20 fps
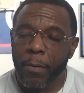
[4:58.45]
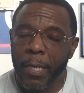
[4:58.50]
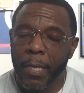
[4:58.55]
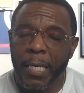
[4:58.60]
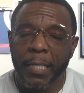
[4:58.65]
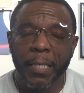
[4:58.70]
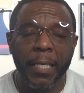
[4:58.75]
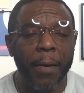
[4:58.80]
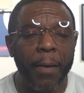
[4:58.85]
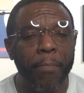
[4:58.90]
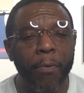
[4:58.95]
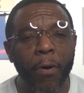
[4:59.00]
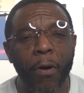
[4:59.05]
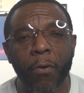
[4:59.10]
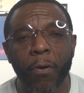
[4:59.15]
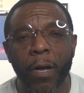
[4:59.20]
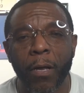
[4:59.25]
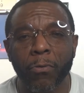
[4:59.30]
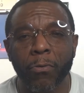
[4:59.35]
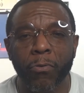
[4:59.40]
he said,
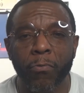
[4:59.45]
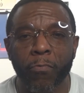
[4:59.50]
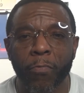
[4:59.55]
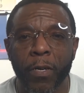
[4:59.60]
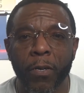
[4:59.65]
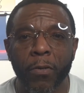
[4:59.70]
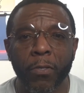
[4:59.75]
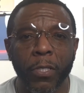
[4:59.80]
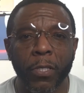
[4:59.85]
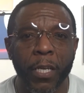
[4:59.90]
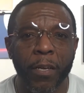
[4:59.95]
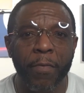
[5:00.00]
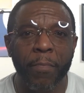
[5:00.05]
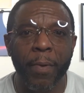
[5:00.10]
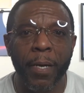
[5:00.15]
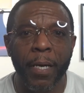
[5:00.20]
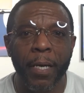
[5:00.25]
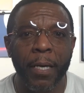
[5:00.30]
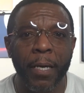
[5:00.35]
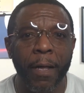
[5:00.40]
bro, I'm some real stuff,
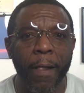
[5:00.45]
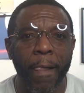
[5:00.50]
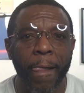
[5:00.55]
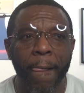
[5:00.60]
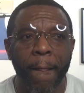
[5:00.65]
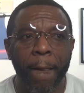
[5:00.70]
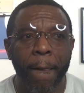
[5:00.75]
man.